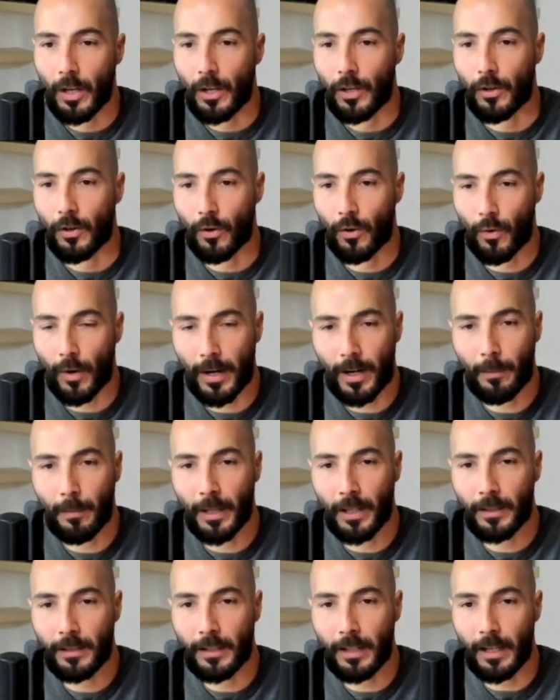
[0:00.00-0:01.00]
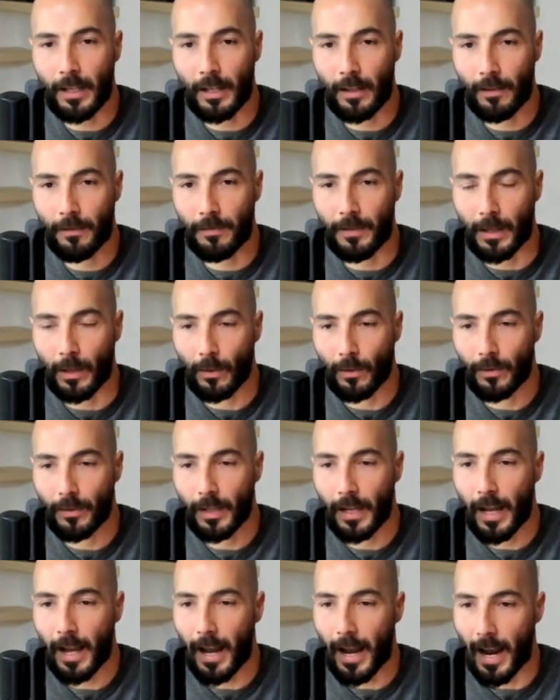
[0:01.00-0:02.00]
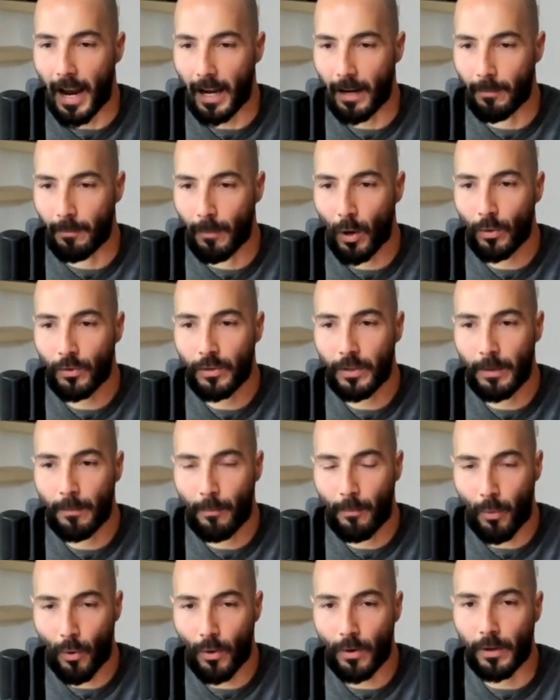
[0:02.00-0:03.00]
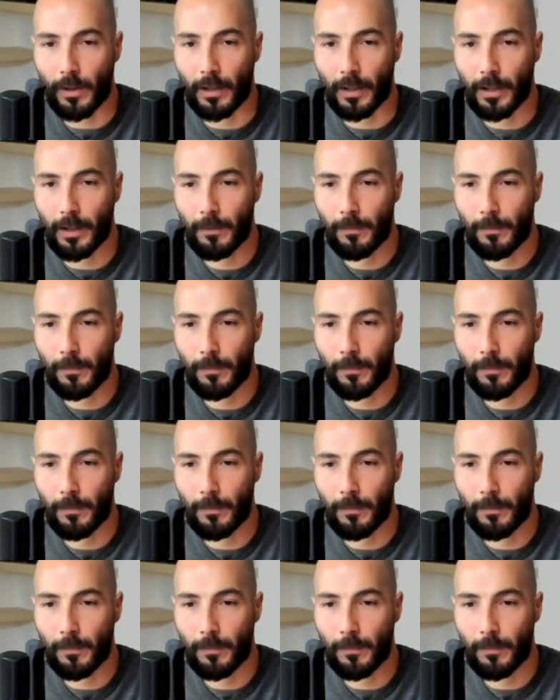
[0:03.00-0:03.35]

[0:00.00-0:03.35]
your credibility in the field, and most importantly,